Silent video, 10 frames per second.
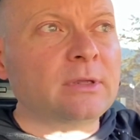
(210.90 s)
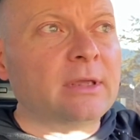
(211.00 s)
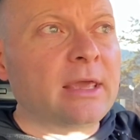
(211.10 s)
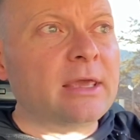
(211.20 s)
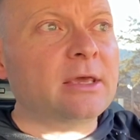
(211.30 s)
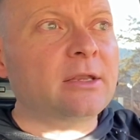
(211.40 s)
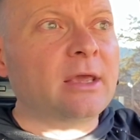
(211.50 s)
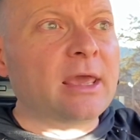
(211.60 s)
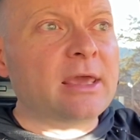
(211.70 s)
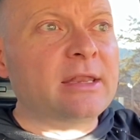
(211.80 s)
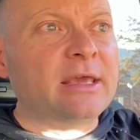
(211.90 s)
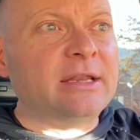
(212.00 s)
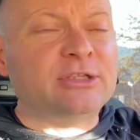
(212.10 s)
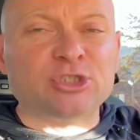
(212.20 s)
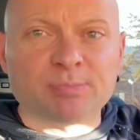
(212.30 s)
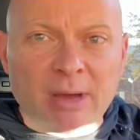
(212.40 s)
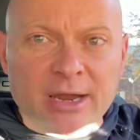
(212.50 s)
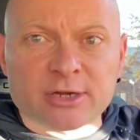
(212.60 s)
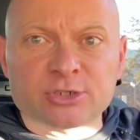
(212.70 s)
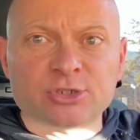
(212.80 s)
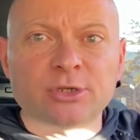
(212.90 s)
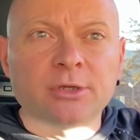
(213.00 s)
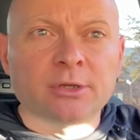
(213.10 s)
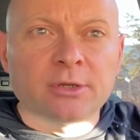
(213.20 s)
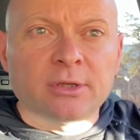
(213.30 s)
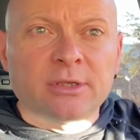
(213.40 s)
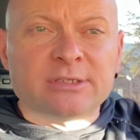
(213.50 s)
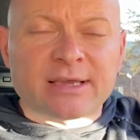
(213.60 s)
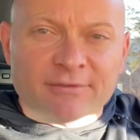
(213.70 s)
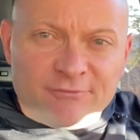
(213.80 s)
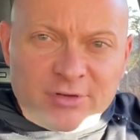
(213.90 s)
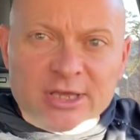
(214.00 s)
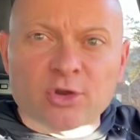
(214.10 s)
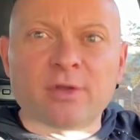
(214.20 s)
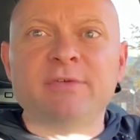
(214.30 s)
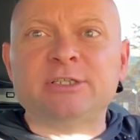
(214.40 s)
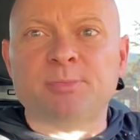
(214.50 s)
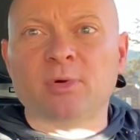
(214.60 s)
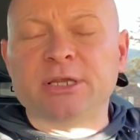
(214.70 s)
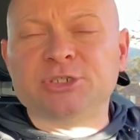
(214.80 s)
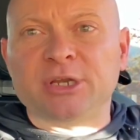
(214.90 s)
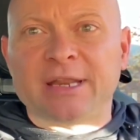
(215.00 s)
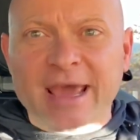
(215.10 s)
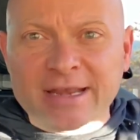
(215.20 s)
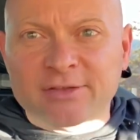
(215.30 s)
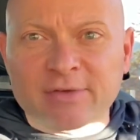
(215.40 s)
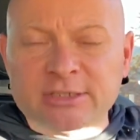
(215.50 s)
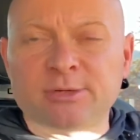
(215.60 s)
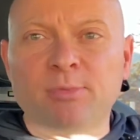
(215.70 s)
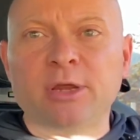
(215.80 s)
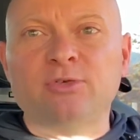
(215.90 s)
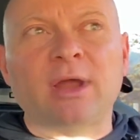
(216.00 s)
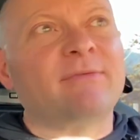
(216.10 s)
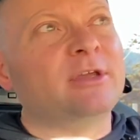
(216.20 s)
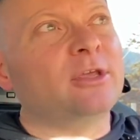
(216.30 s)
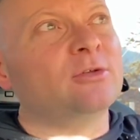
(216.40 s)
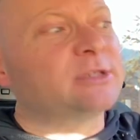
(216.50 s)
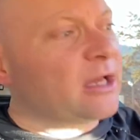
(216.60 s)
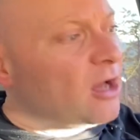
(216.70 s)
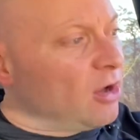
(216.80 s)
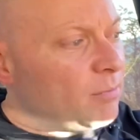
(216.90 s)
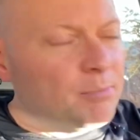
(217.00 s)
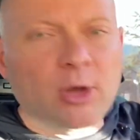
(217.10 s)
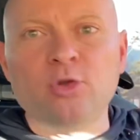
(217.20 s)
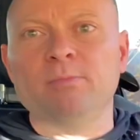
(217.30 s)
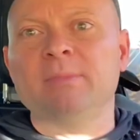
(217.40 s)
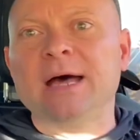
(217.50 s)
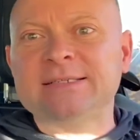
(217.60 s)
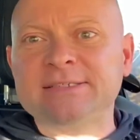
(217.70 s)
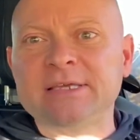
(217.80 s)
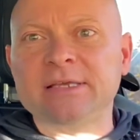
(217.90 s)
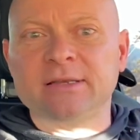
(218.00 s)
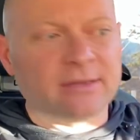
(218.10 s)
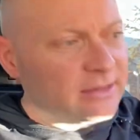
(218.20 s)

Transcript: and and it inspires it's like a flicker of inspiration. It activates a prey drive in you. It's like, oh, boom, I see it.